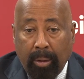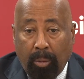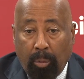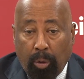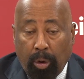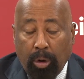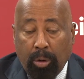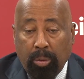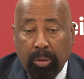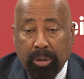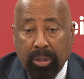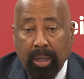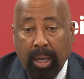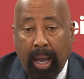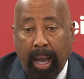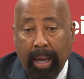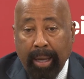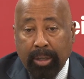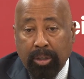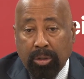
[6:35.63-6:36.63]
work with the
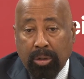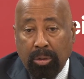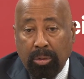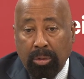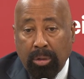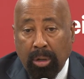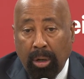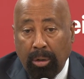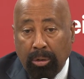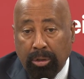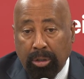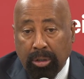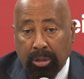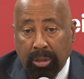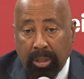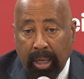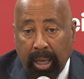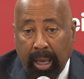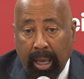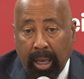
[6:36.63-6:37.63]
high school coaches
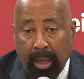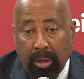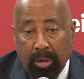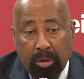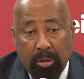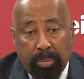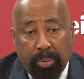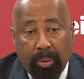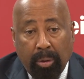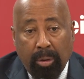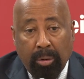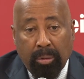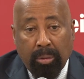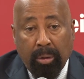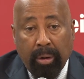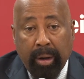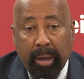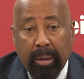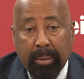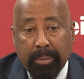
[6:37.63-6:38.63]
and the AAU
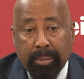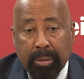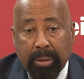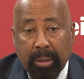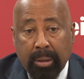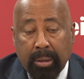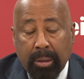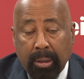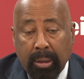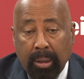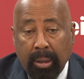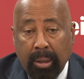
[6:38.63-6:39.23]
programs to